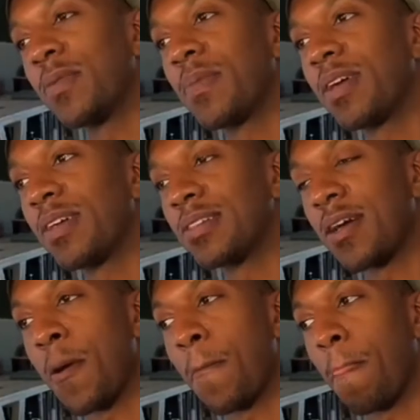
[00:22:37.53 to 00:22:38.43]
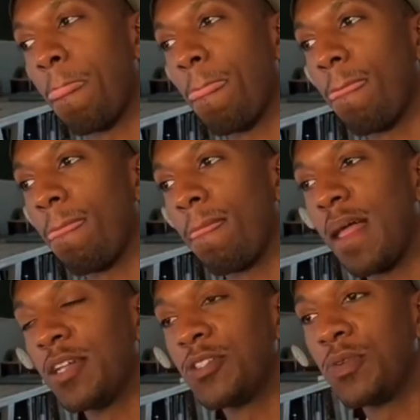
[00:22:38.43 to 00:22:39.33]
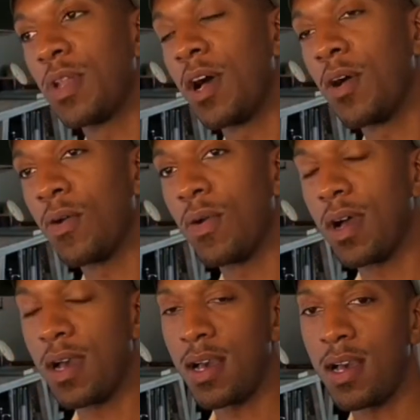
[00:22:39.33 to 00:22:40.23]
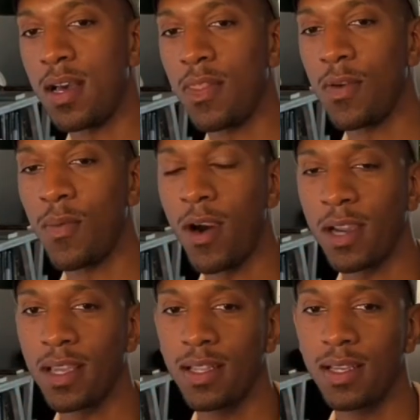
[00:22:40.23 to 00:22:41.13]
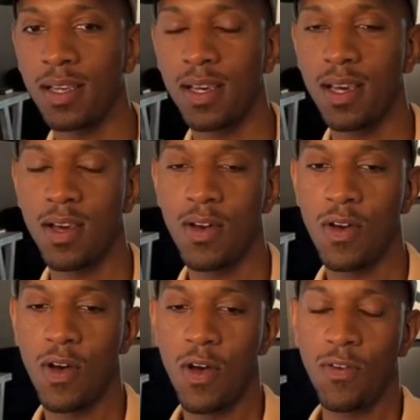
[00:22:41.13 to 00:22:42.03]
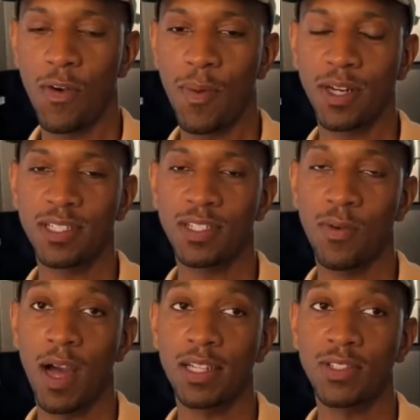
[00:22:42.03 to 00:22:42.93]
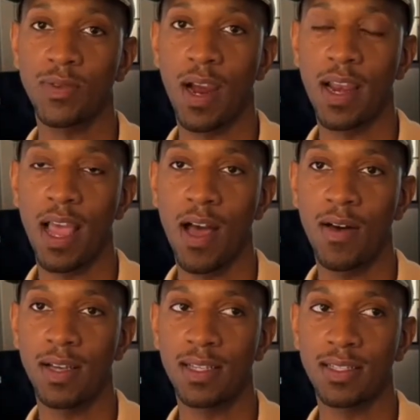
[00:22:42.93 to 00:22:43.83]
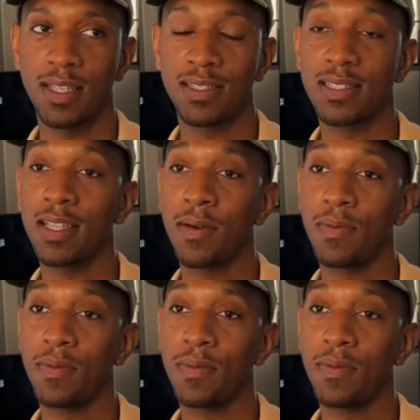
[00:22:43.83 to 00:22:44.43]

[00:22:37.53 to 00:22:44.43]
because, as you know, the market for purchasing watches right now is slim.